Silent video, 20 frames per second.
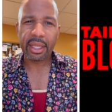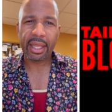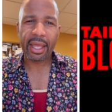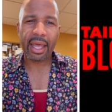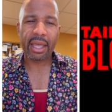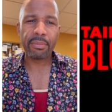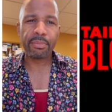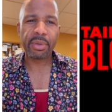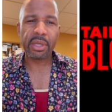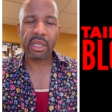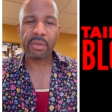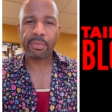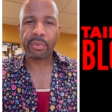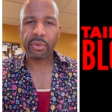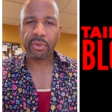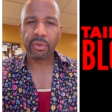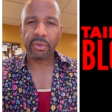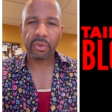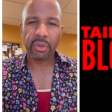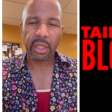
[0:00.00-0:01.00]
gay
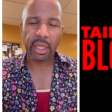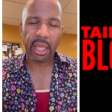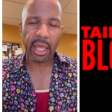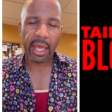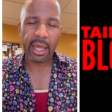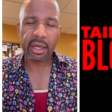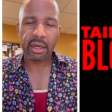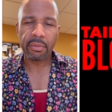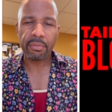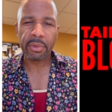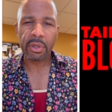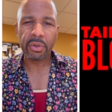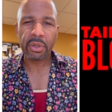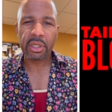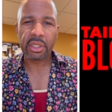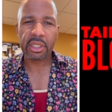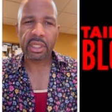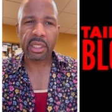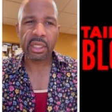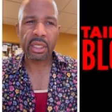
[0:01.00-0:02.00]
people, the gay
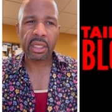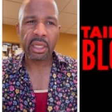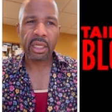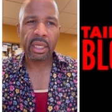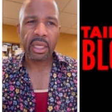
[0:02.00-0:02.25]
community,